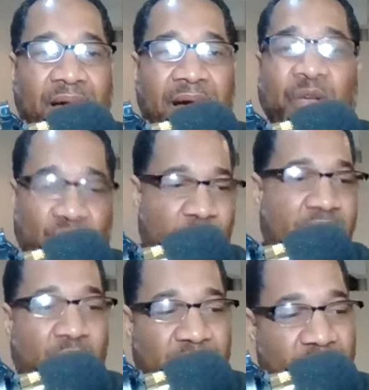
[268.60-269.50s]
I'm
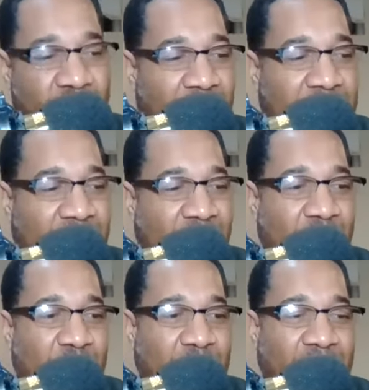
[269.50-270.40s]
agreeing with you, Dr.
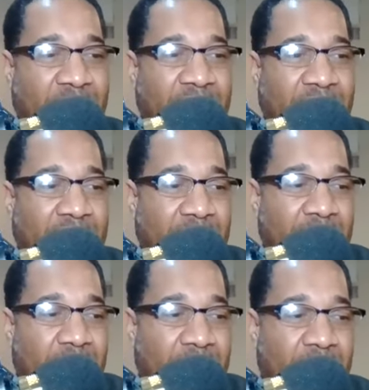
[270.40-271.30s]
Holmes, like
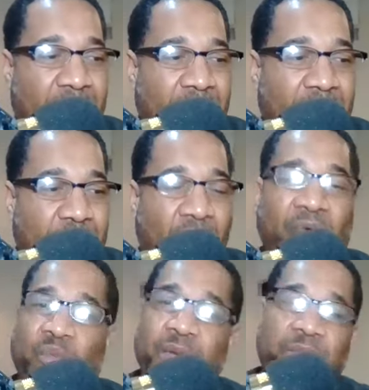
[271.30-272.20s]

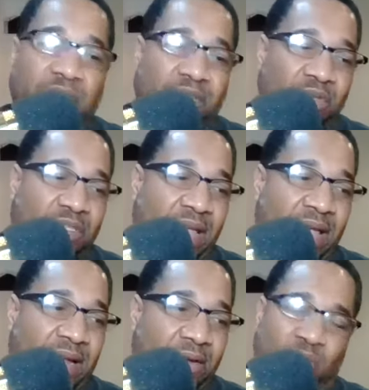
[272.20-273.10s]
Brother Winbush was
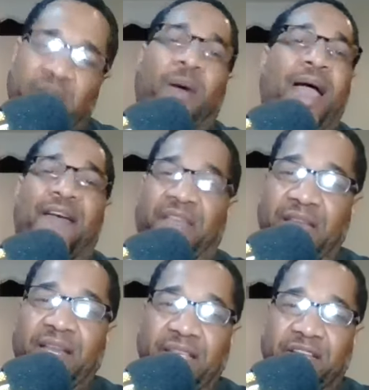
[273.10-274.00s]
saying that we don't have
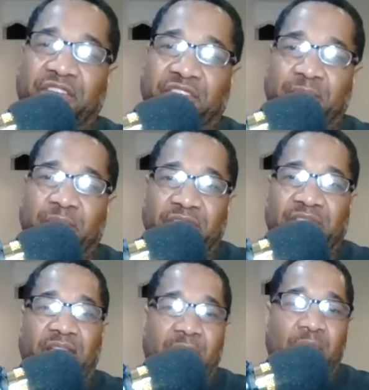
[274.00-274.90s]
any leadership, but you're
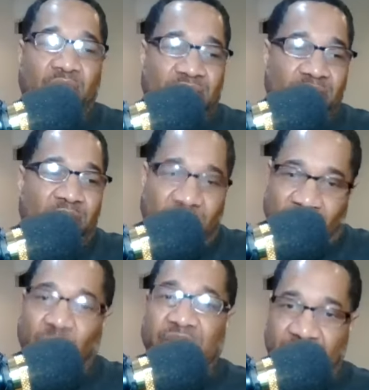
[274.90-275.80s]
saying more so
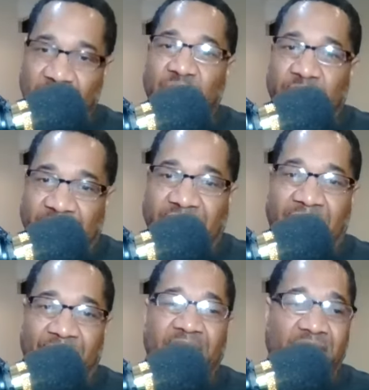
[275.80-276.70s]
we do. We just
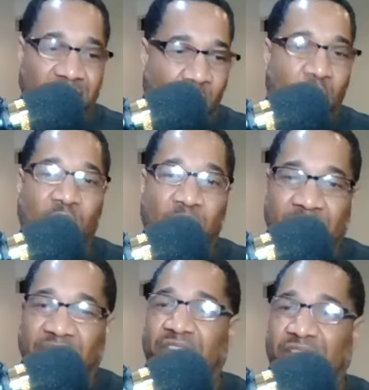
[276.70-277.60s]
have, it's local,
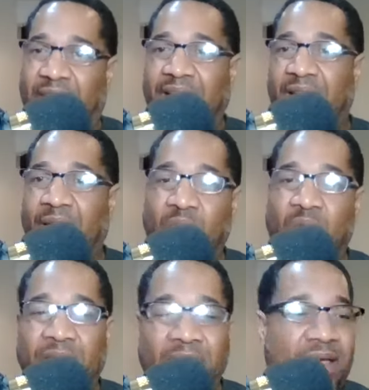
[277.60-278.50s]
and it's just not that
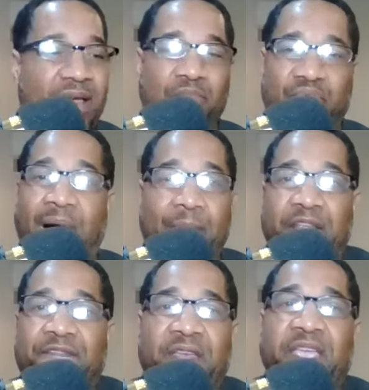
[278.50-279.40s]
one
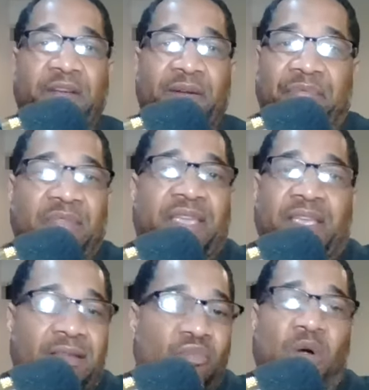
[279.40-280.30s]
prominent figure. And I think
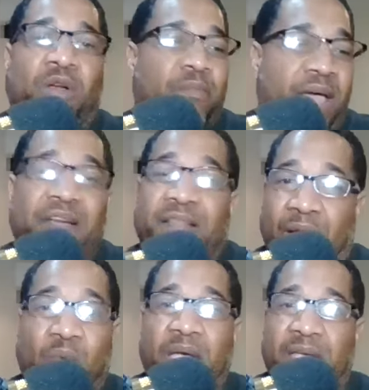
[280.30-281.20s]
it can work better
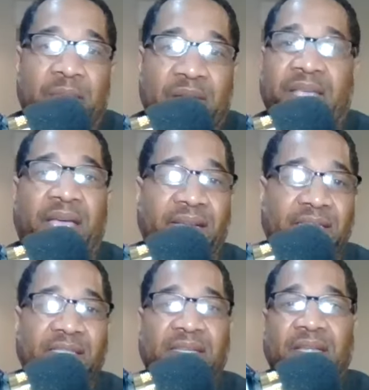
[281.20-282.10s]
that way in many
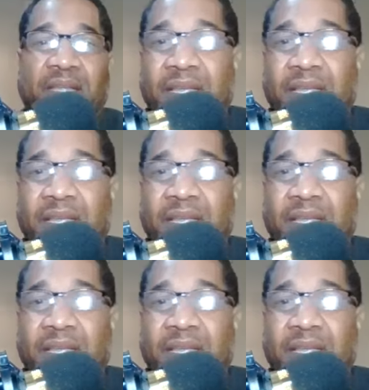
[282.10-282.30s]
cases.